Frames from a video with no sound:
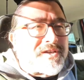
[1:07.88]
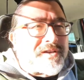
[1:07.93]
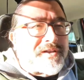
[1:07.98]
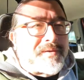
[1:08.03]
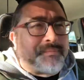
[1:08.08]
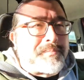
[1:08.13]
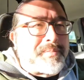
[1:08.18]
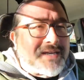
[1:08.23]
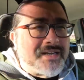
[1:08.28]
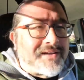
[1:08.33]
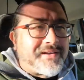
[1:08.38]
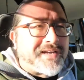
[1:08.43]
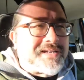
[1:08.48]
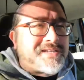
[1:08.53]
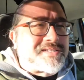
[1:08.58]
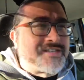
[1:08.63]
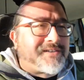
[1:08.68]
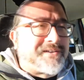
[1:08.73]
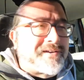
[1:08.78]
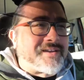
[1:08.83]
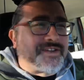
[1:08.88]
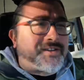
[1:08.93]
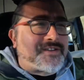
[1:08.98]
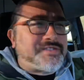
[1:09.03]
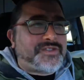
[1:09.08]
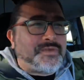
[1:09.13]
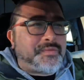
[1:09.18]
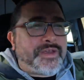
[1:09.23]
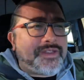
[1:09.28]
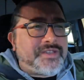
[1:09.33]
going to be like tonight,
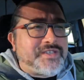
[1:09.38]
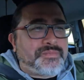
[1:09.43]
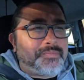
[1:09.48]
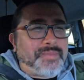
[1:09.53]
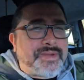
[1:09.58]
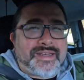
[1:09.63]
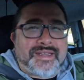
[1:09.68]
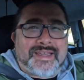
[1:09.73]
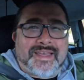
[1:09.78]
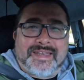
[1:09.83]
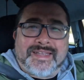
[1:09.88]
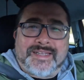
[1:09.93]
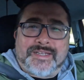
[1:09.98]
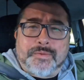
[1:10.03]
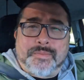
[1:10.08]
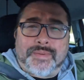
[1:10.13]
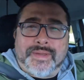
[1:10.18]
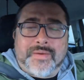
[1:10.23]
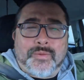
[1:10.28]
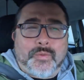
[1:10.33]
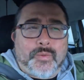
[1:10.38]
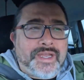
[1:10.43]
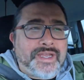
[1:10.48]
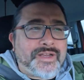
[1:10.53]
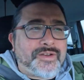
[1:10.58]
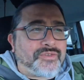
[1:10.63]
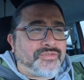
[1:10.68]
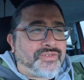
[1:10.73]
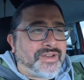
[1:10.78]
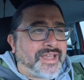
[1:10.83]
because the weather's been a little bit
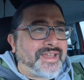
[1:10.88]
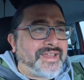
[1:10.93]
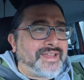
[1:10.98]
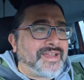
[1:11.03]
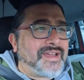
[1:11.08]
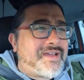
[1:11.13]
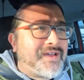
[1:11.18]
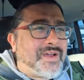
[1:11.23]
weird of late.